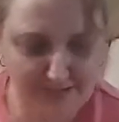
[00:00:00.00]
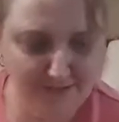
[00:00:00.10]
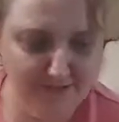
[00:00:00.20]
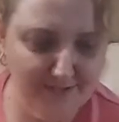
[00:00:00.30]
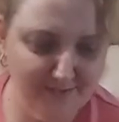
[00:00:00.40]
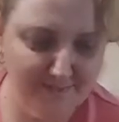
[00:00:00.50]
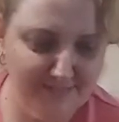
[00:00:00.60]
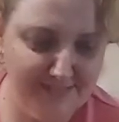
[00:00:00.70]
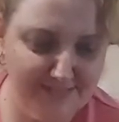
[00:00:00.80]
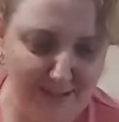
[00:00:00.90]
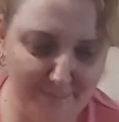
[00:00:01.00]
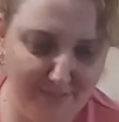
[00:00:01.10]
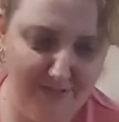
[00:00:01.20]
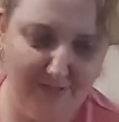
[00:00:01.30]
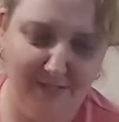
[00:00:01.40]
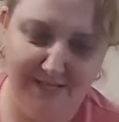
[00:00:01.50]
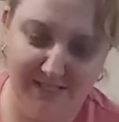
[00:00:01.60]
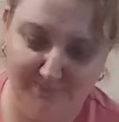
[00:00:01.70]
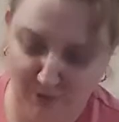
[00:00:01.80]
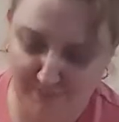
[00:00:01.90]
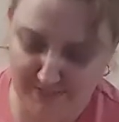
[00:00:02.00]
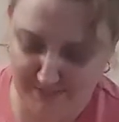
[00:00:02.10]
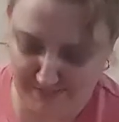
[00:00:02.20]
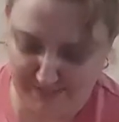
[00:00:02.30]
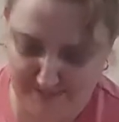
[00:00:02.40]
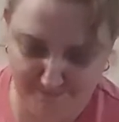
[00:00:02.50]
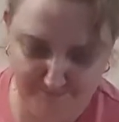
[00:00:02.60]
of the stem, and that's the bottom bit of the stem.